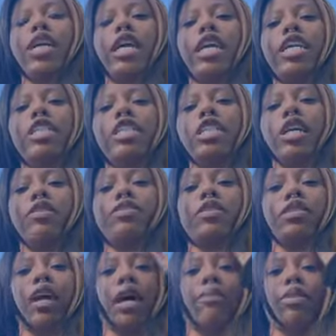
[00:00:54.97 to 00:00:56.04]
each and every
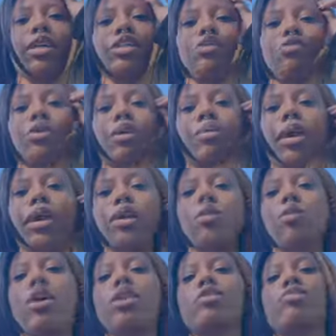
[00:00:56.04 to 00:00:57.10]
time that you come back
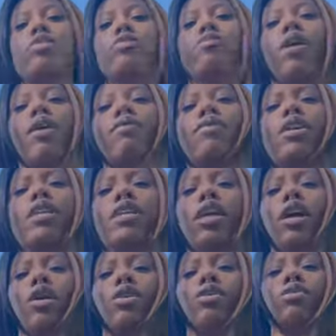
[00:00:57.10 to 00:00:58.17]
and watch one of my
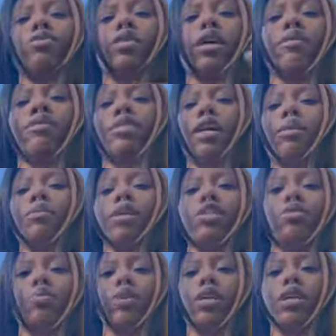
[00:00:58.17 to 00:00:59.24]
videos, every time that
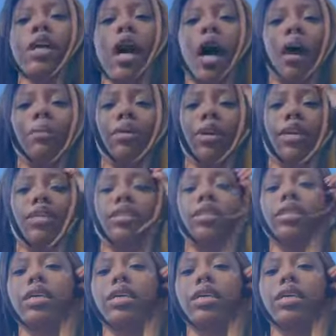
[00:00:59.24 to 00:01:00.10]
you put a comment